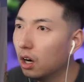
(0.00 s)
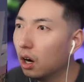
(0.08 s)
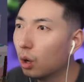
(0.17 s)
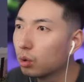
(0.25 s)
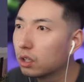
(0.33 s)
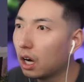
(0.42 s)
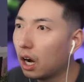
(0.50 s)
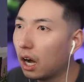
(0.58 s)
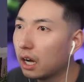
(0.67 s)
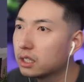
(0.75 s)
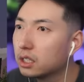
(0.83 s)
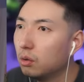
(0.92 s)
Oh
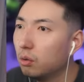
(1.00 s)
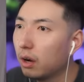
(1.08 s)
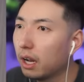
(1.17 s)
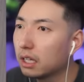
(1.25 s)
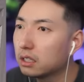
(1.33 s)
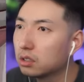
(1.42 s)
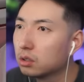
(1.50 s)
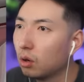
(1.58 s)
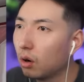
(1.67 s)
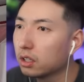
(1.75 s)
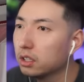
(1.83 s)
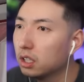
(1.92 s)
gosh. Wait,
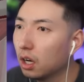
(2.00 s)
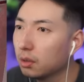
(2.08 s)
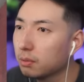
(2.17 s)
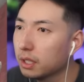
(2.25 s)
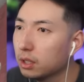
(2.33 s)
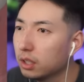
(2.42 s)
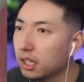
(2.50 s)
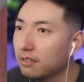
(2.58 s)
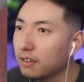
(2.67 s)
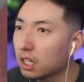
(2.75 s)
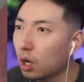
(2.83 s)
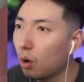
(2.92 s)
so are you telling me you didn't
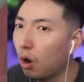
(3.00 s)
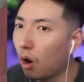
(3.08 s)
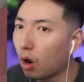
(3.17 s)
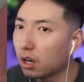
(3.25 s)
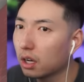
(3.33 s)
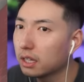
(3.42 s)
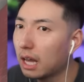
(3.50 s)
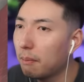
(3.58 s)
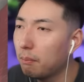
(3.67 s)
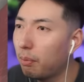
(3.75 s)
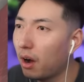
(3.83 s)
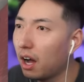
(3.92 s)
even go hard on
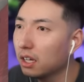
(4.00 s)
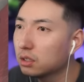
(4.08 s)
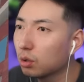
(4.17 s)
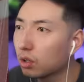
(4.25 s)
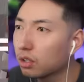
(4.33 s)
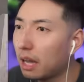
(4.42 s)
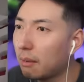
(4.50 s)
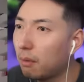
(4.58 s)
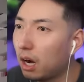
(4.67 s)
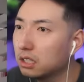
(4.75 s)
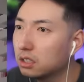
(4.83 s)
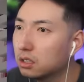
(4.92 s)
that boss or that
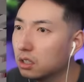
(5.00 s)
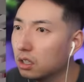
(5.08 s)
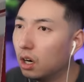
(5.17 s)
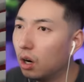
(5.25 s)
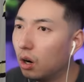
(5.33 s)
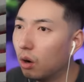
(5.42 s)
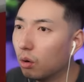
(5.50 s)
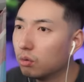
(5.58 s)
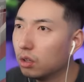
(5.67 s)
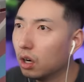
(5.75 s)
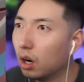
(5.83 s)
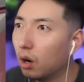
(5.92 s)
monster? Oh
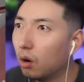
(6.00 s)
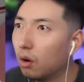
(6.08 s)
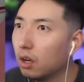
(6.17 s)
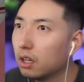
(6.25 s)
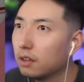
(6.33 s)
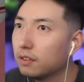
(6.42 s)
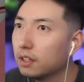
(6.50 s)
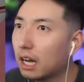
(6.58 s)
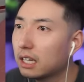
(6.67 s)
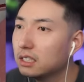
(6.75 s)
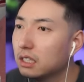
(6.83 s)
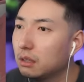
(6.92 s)
no. If you
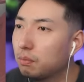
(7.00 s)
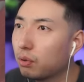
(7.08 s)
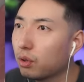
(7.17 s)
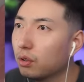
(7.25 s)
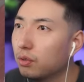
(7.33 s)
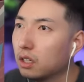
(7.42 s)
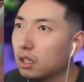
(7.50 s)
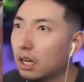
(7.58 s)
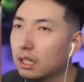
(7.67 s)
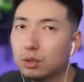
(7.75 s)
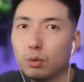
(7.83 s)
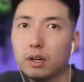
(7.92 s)
guys need proof,
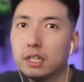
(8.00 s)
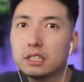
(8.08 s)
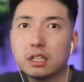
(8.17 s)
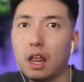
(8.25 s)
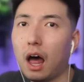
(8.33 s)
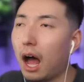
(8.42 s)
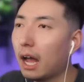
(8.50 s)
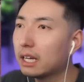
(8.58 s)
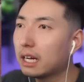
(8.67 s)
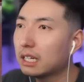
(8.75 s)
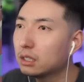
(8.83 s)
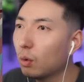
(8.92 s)
I swear he's
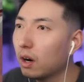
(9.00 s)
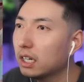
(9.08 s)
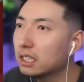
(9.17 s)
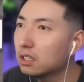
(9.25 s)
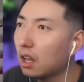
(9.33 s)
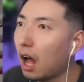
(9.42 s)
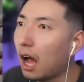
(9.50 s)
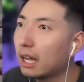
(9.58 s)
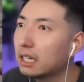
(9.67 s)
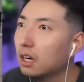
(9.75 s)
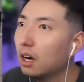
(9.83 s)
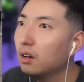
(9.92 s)
lying.
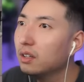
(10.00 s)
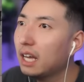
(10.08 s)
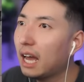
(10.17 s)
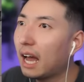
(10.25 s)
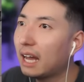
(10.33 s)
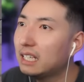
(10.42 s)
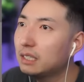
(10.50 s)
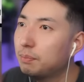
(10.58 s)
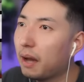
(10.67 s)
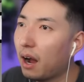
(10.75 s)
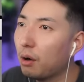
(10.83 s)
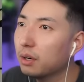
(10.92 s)
Oh yeah, he's
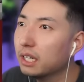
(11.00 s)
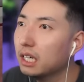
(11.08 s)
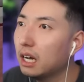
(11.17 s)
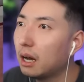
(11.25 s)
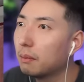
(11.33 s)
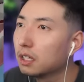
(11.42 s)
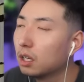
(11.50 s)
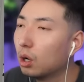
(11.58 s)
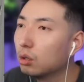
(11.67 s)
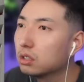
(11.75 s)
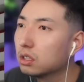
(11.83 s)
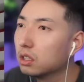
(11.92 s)
powering up.
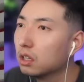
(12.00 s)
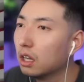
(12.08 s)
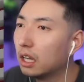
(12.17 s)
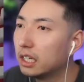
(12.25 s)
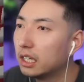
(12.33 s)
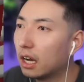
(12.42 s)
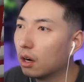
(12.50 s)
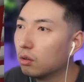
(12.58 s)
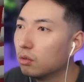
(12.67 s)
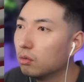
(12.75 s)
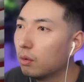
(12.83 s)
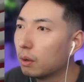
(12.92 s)
Coach, let it out.
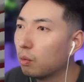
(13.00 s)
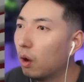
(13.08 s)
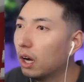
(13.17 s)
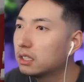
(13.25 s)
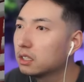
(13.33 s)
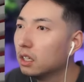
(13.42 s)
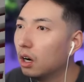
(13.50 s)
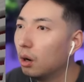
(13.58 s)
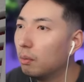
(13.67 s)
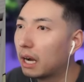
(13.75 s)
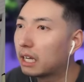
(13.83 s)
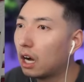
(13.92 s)
Wait, what? Oh
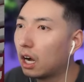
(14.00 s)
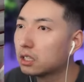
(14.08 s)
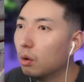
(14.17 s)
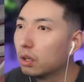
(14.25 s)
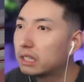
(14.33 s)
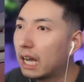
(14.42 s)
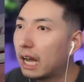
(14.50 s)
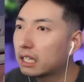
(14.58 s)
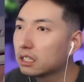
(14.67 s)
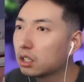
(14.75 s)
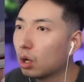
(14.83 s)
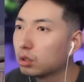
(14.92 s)
my gosh. What the heck
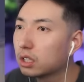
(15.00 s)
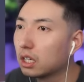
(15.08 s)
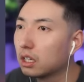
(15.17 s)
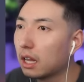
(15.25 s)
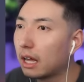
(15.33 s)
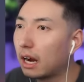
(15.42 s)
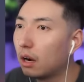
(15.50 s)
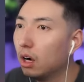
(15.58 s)
is Coach gonna let out?